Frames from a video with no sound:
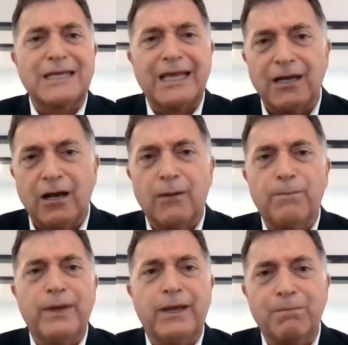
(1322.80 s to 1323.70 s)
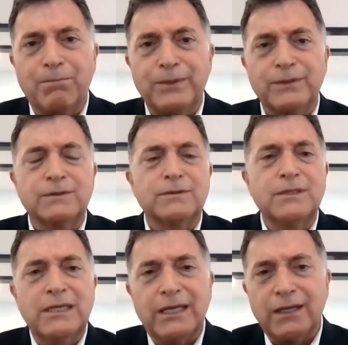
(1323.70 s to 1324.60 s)
get up and
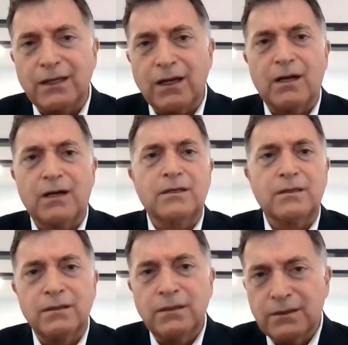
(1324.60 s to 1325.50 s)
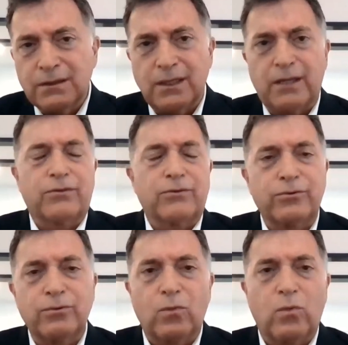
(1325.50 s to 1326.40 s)
build in an
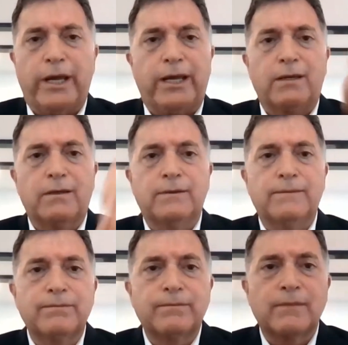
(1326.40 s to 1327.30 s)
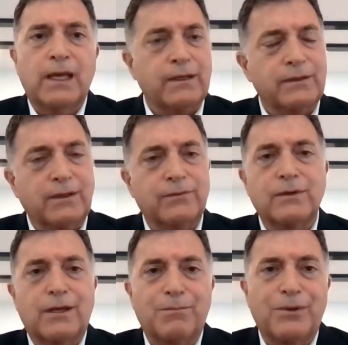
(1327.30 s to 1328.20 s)
untethered way. And it
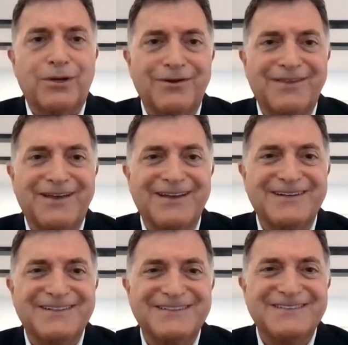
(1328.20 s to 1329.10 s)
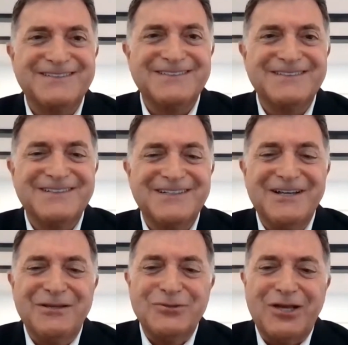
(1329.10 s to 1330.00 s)
doesn't get better than that.
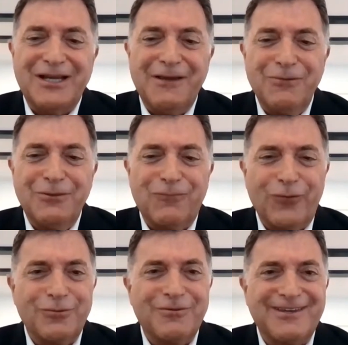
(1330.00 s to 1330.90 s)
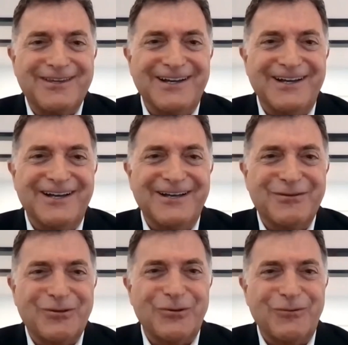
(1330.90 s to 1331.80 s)
So I gave you the first
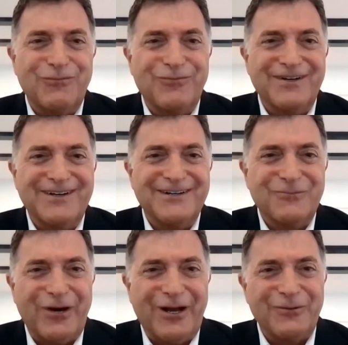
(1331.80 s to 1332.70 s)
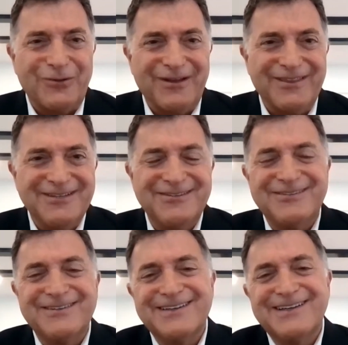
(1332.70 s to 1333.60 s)
round on this.